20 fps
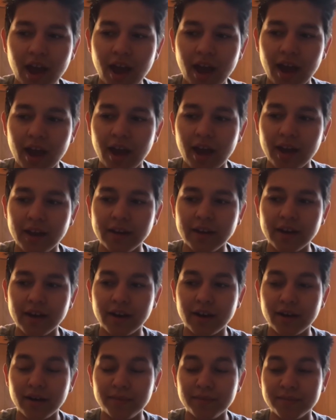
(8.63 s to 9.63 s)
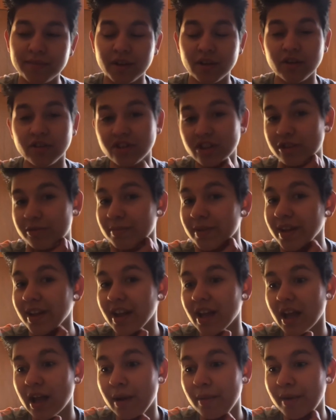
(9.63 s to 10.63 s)
and, um, it was just me and
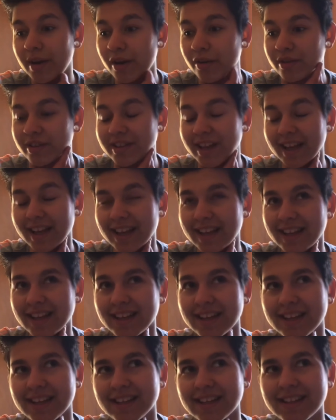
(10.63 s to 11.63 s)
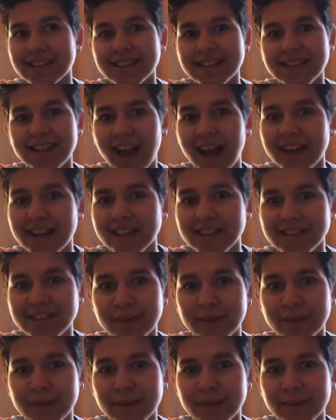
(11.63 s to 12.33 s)
him, and it was like 90